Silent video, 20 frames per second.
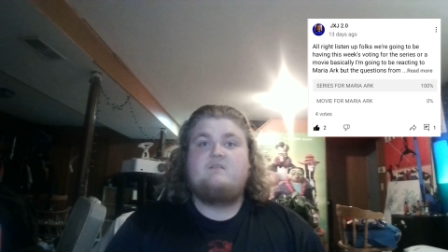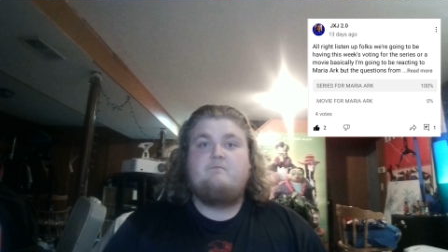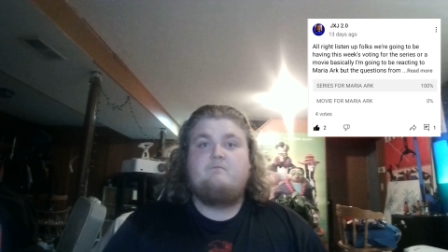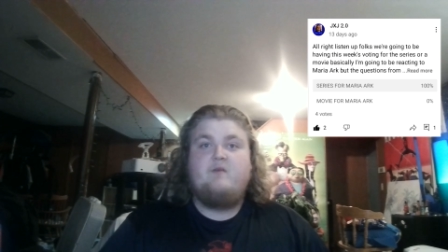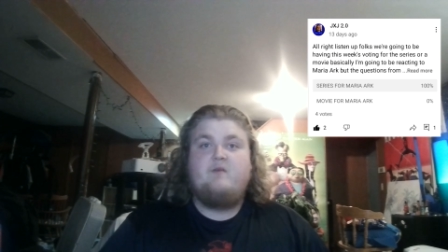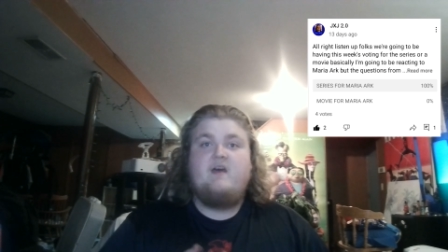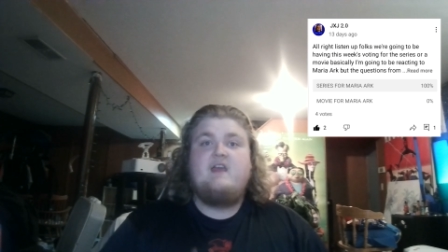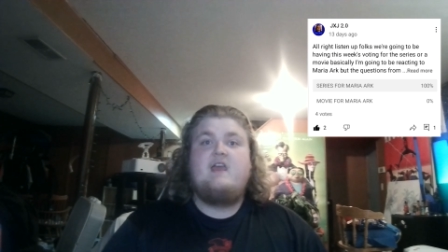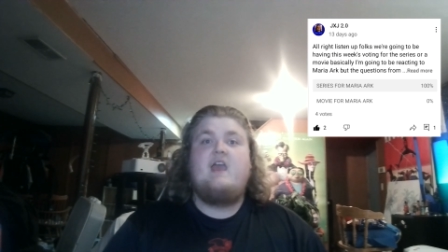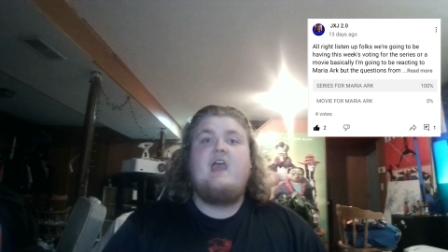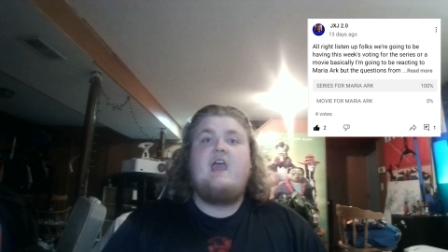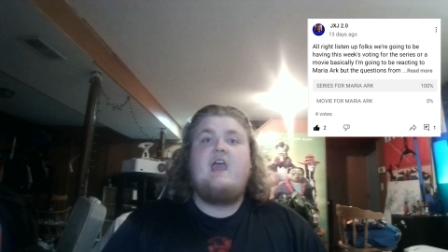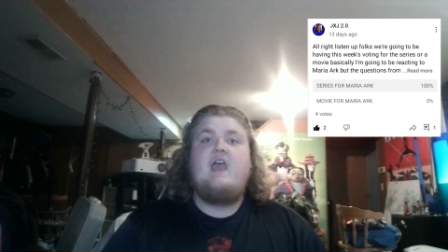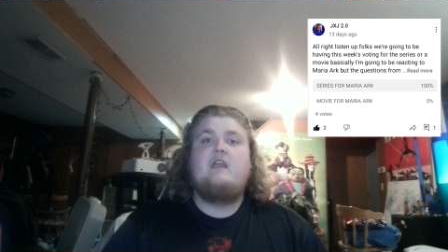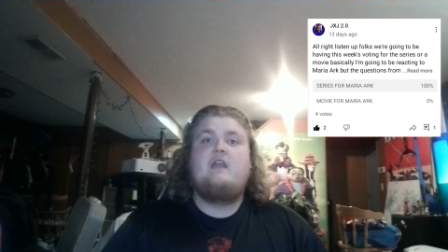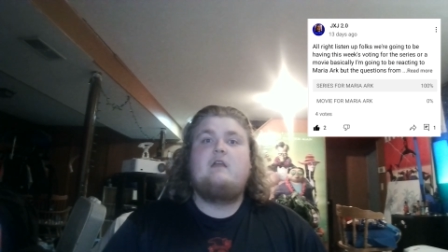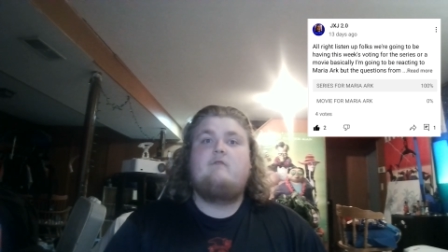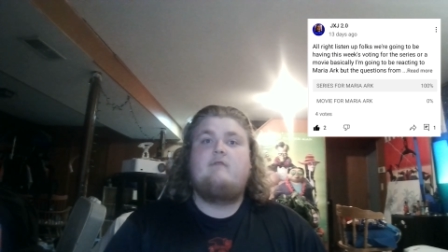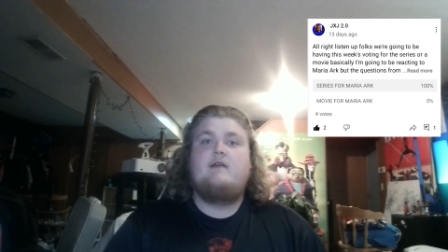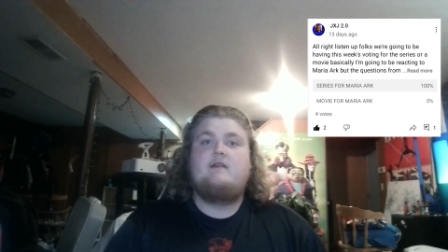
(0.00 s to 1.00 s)
But
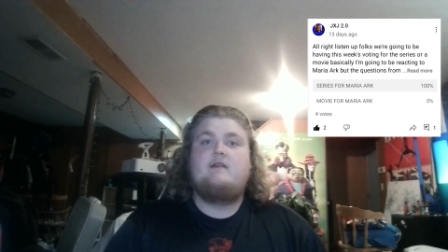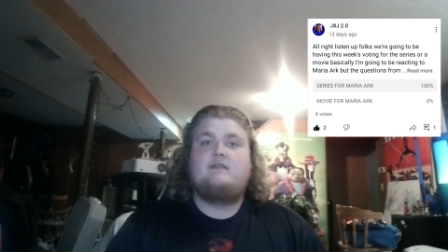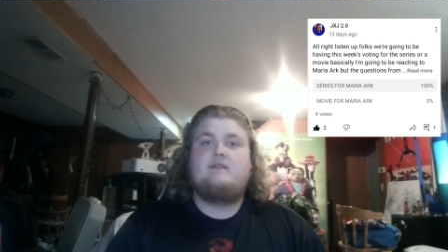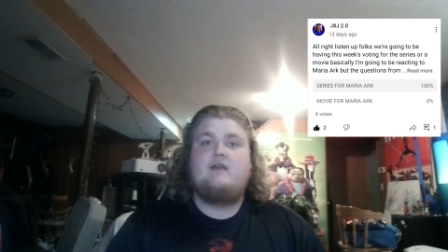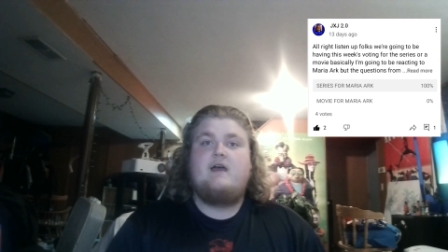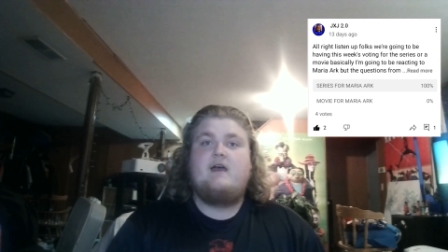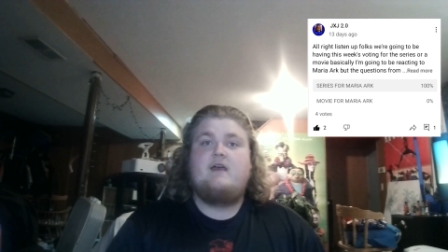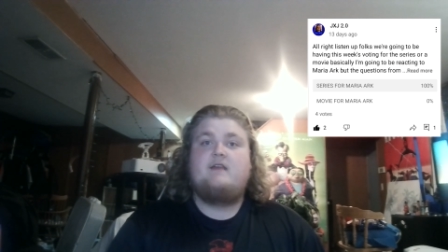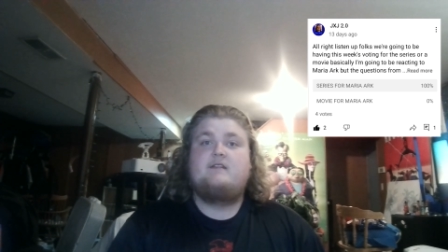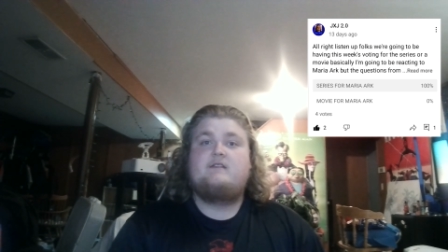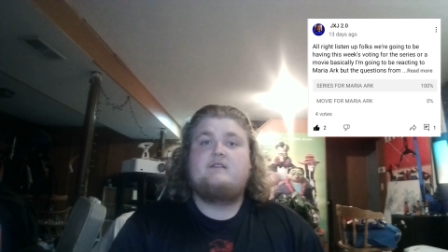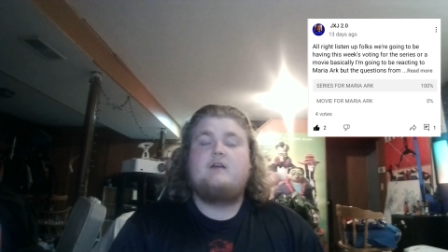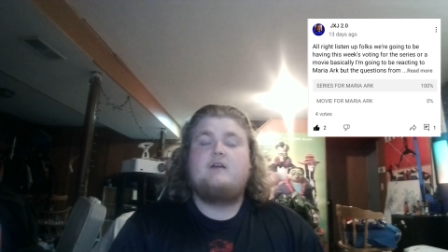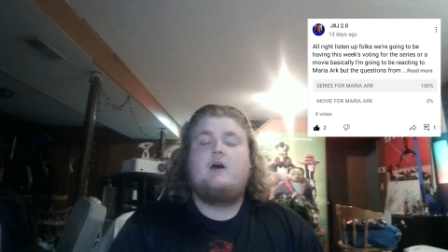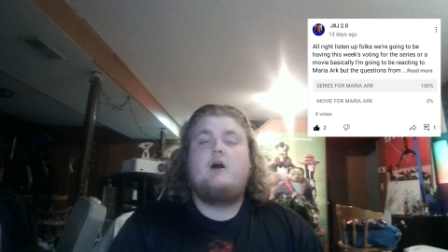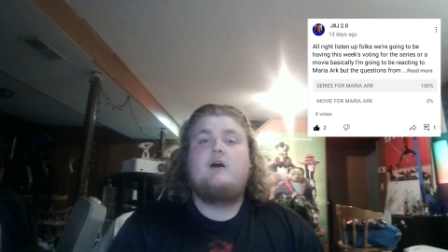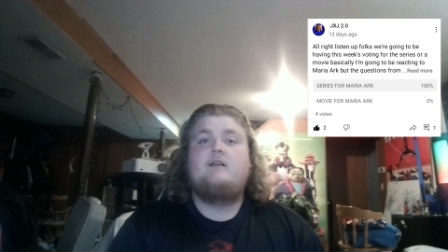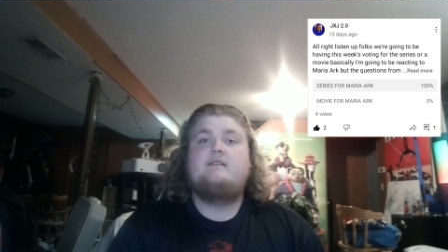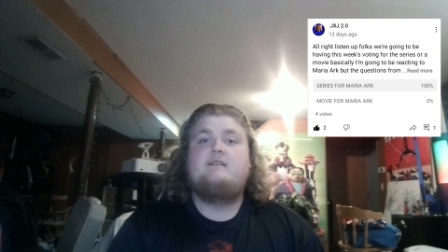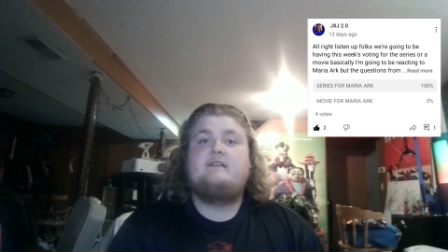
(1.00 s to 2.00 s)
anyways, guys,
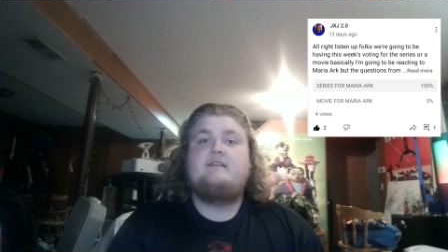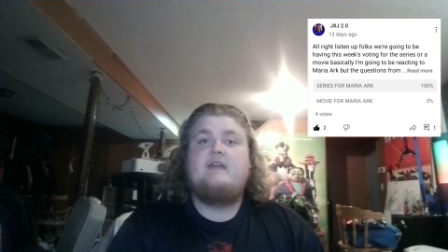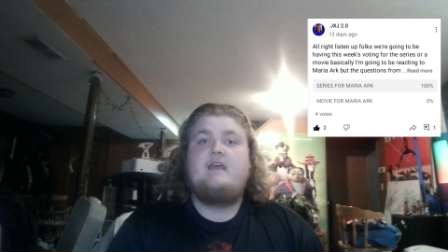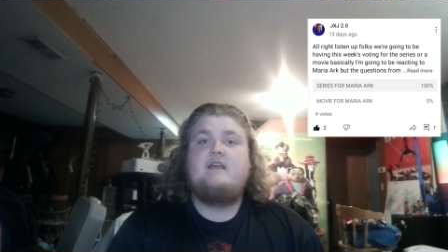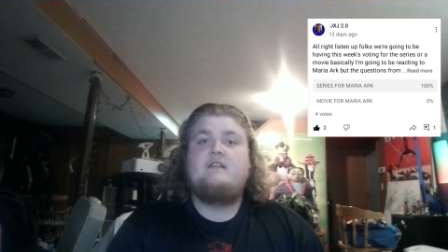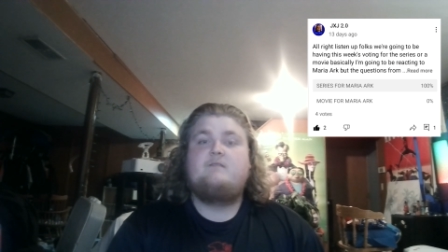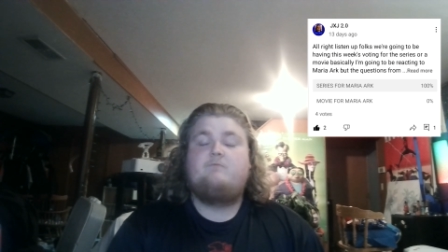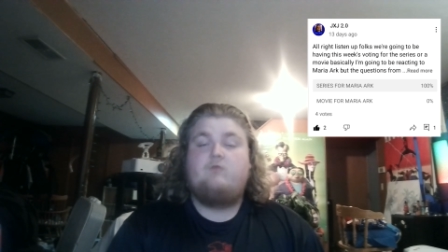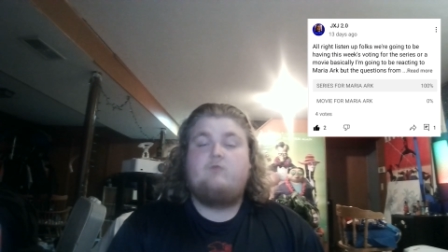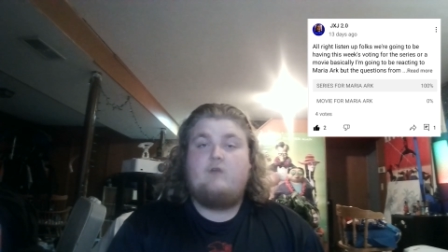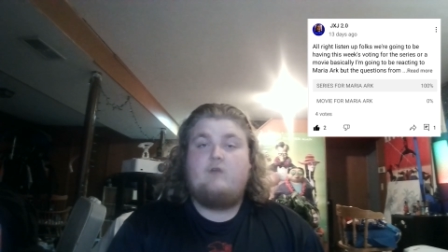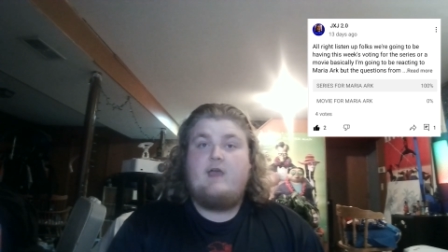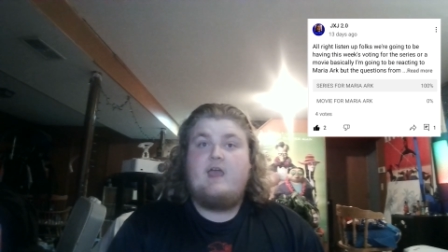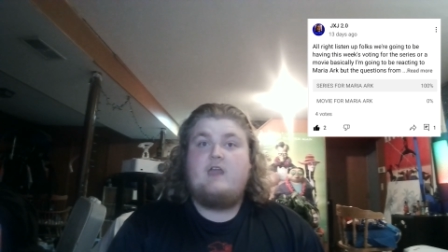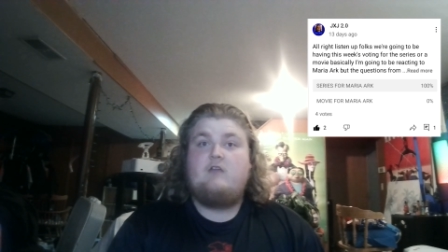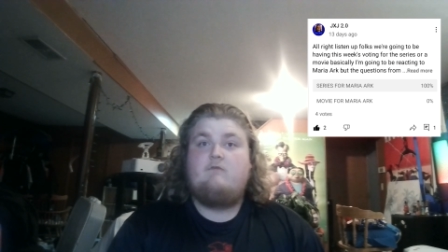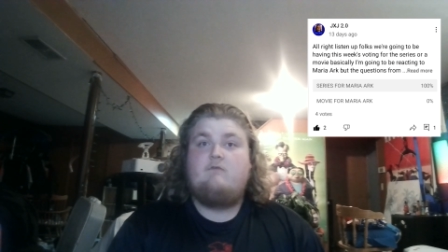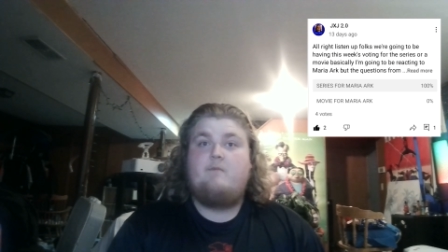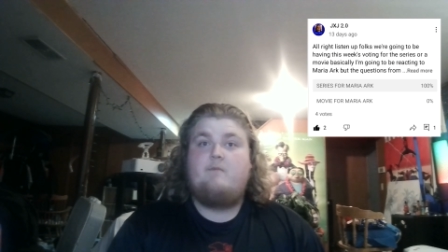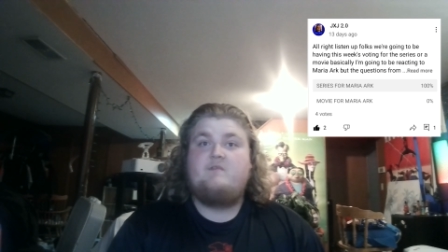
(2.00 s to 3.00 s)
on today's
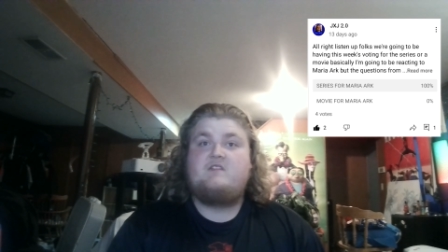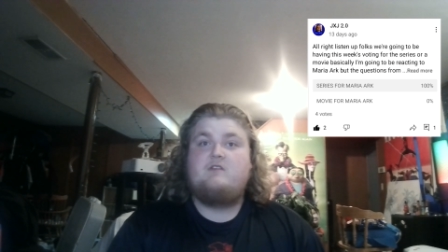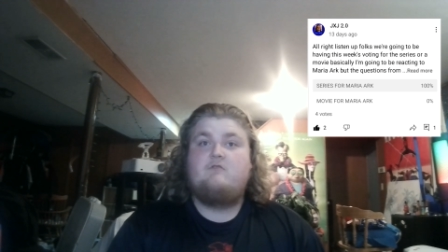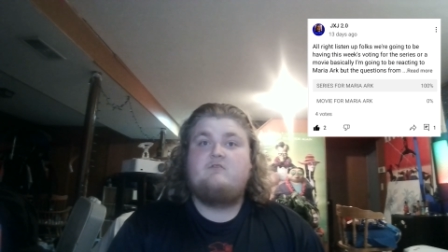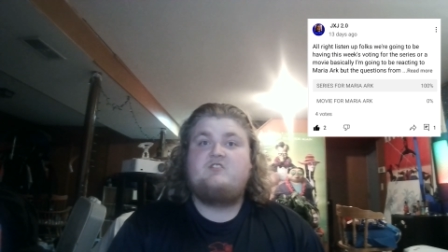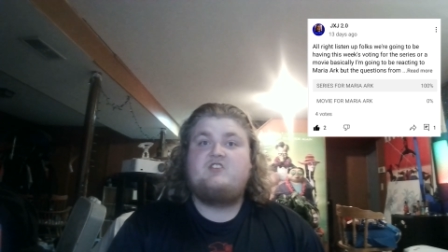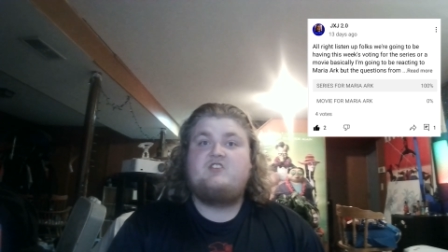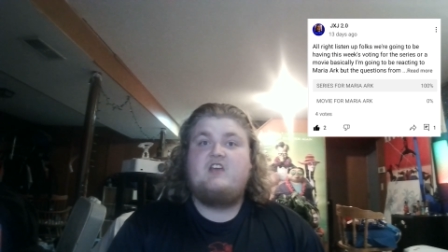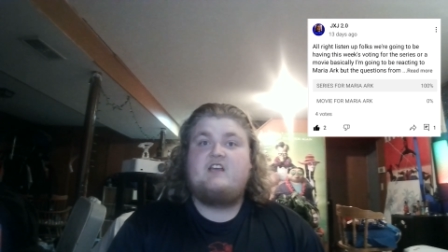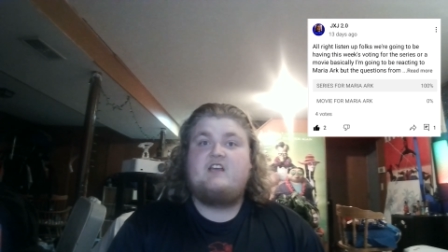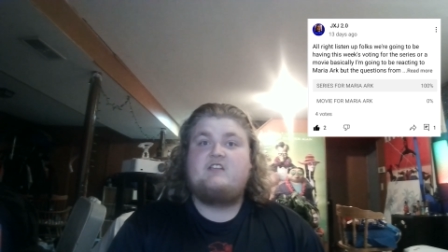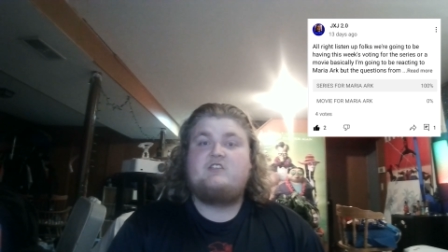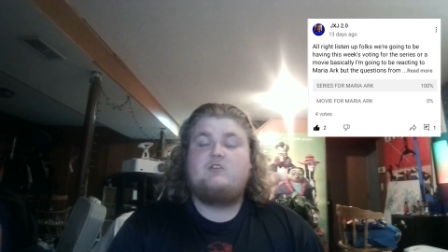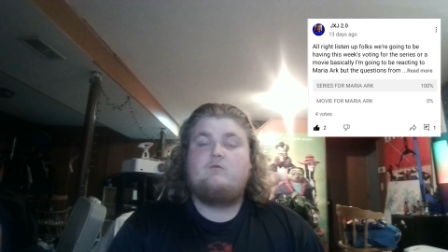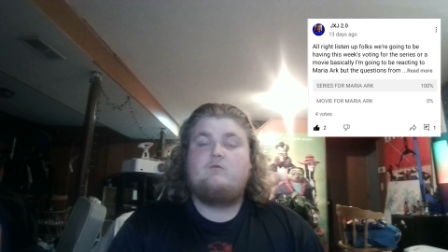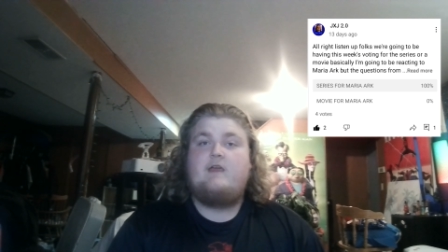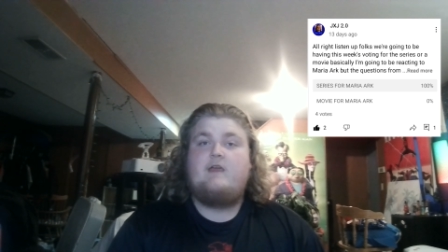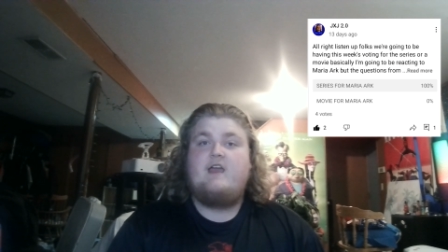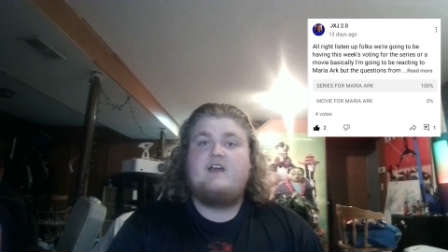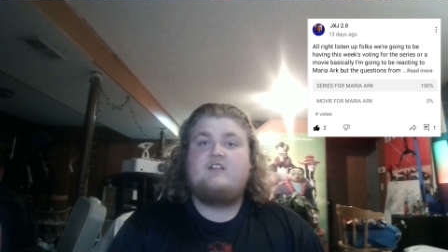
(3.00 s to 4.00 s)
brand new episode of
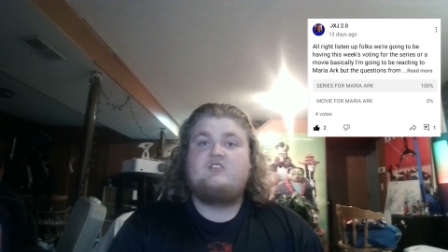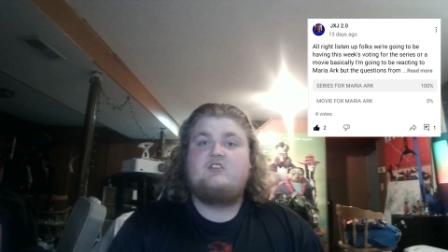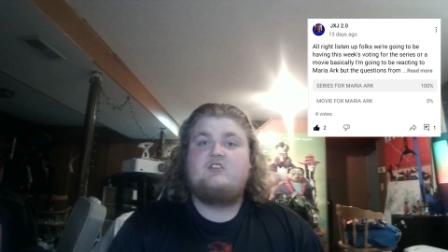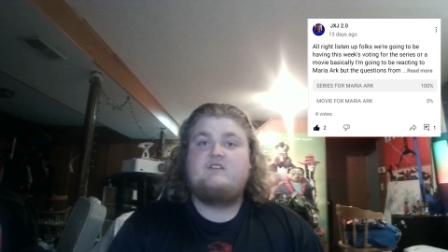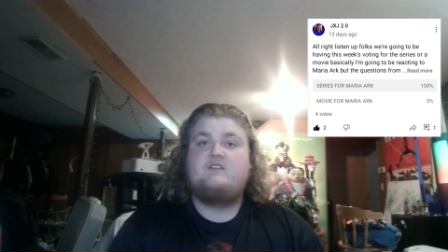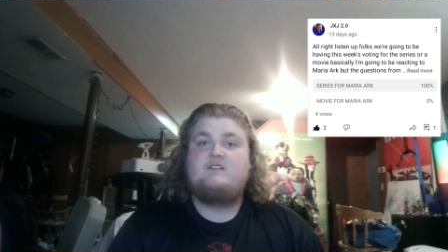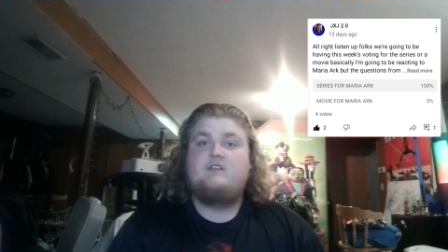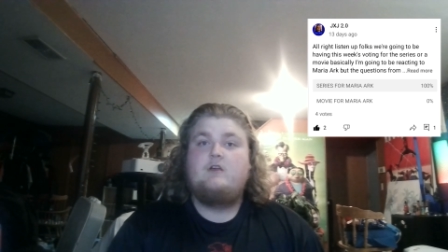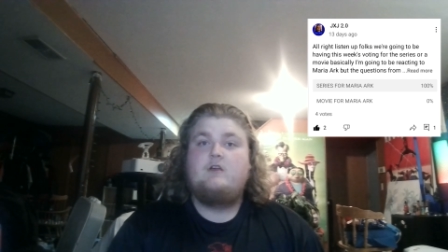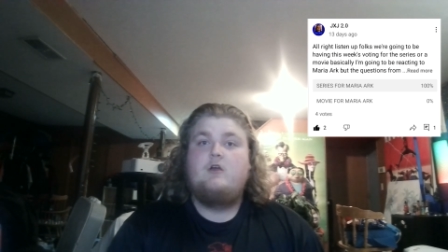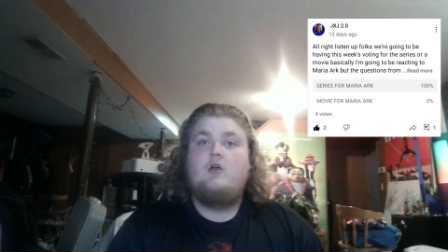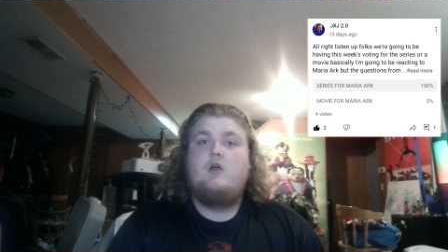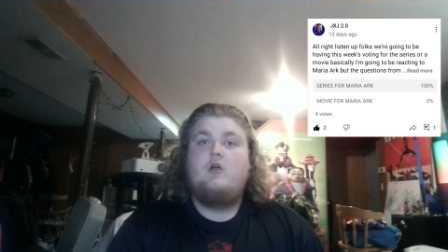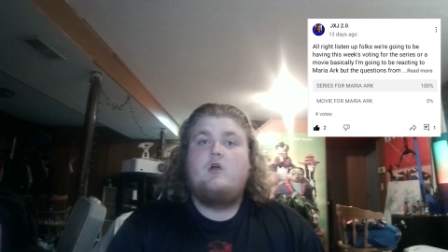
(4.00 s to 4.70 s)
JXJ Reactions,